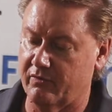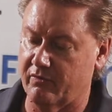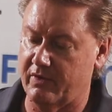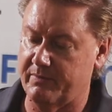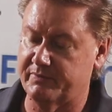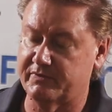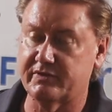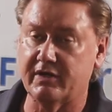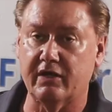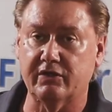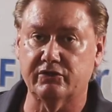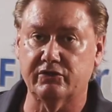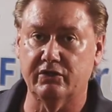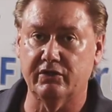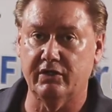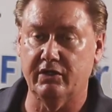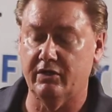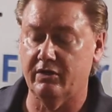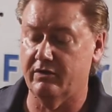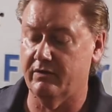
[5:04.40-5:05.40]
grip
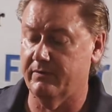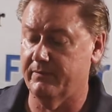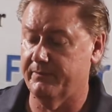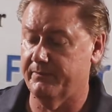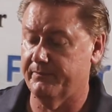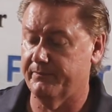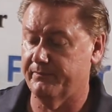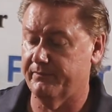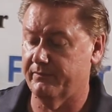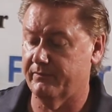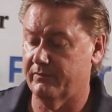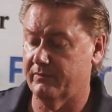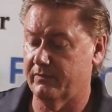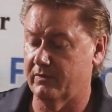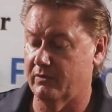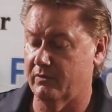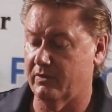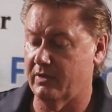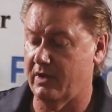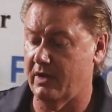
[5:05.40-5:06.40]
section here,
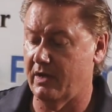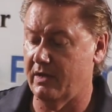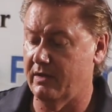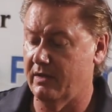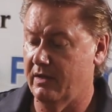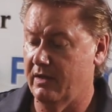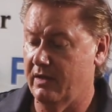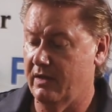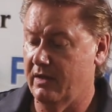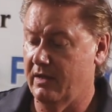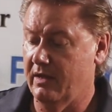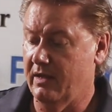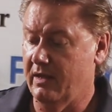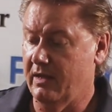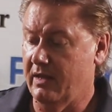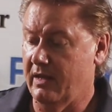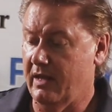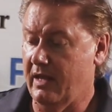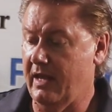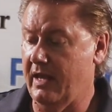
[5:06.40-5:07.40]
okay?
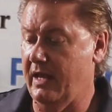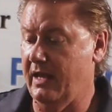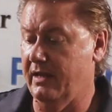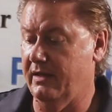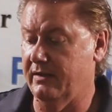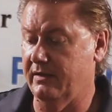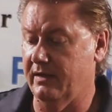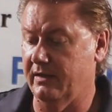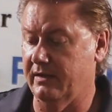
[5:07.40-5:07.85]
And